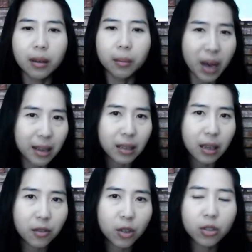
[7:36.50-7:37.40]
But
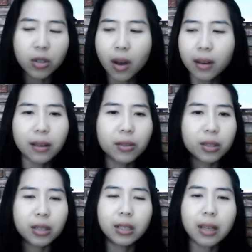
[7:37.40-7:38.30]
if you don't
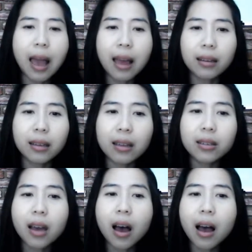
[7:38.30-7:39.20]
understand the
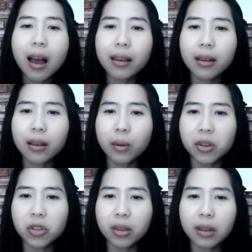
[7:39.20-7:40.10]
entire
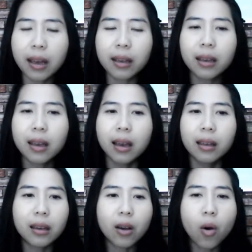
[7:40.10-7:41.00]
question, like
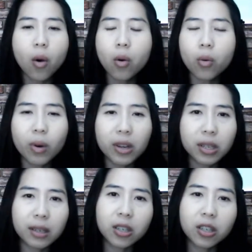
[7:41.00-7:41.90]
the whole
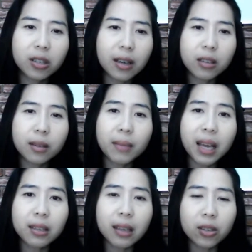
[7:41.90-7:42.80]
question just doesn't
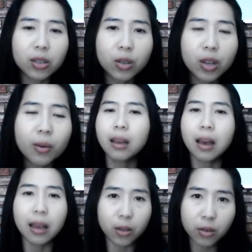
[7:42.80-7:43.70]
make sense to you,
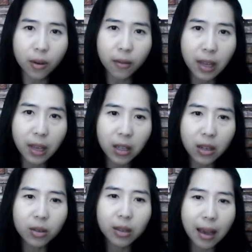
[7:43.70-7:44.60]
and you don't think that
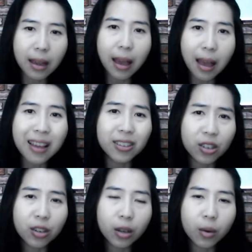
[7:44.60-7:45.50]
you can
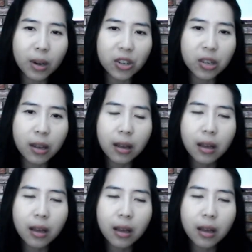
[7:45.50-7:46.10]
answer the question,